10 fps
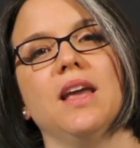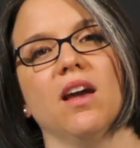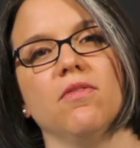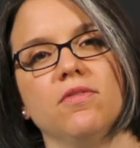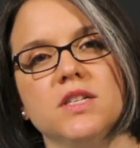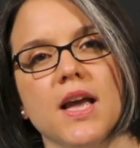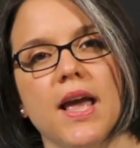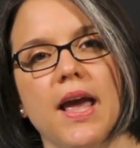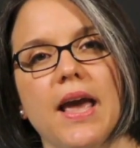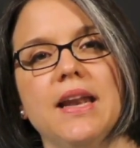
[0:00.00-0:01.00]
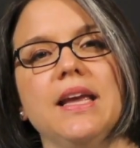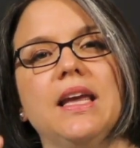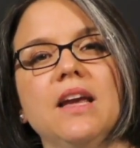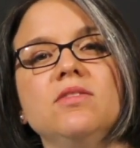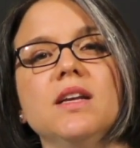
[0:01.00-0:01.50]
gift, and it
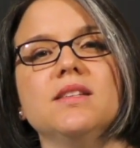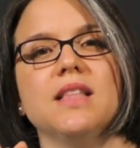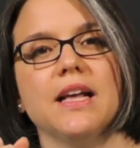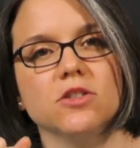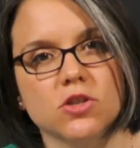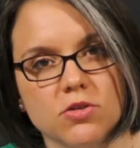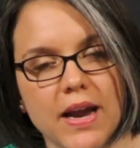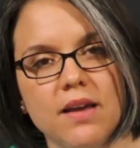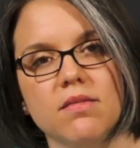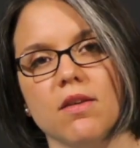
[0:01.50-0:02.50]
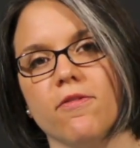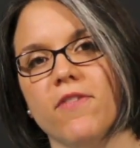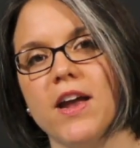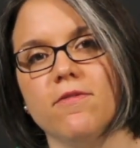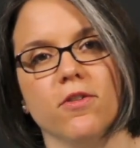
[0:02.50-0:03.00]
gives us that strength to
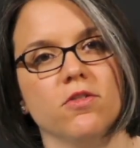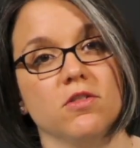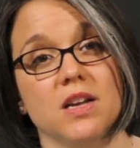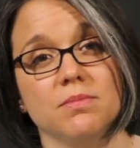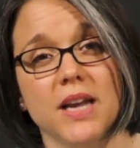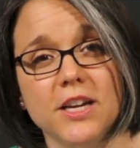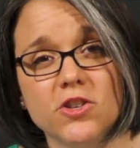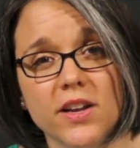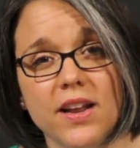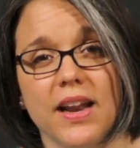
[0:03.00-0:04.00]
fight further temptation,